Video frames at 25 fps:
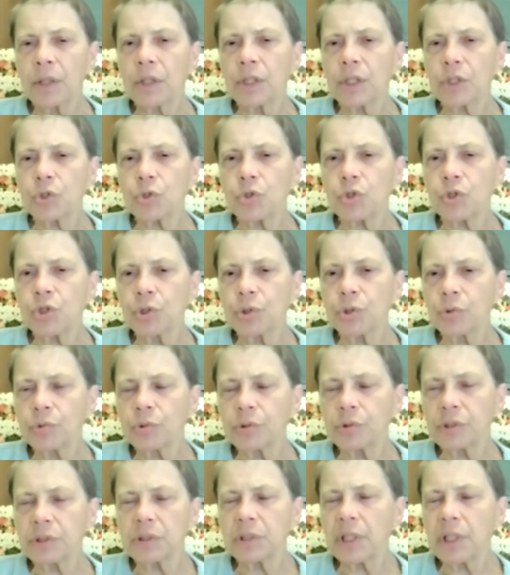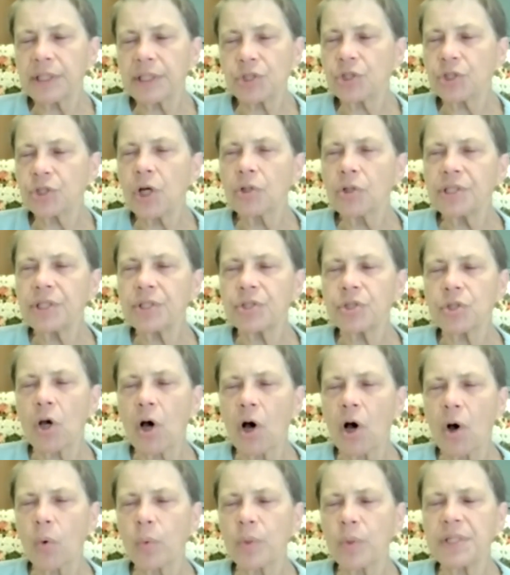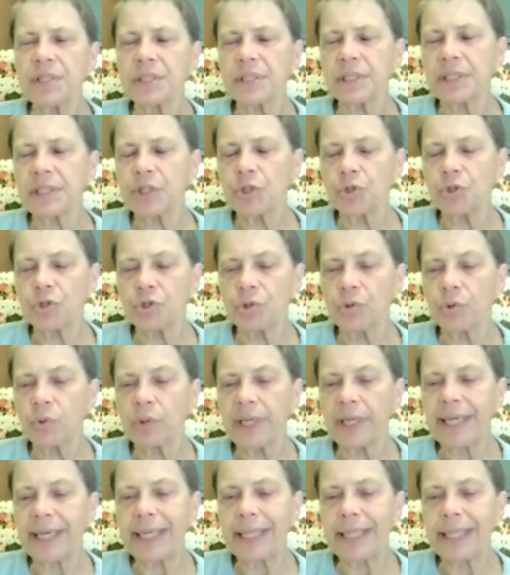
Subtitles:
the children, salt is always an issue